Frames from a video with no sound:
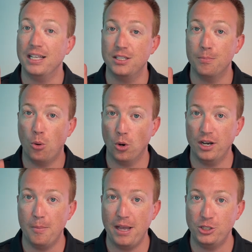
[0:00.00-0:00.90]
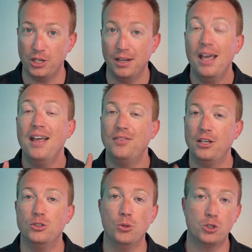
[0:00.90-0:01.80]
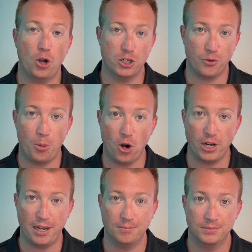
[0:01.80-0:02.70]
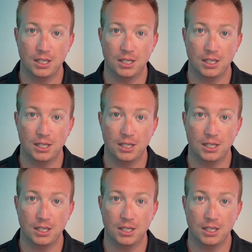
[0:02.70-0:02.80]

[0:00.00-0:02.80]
It's important to mention, they do charge for parking.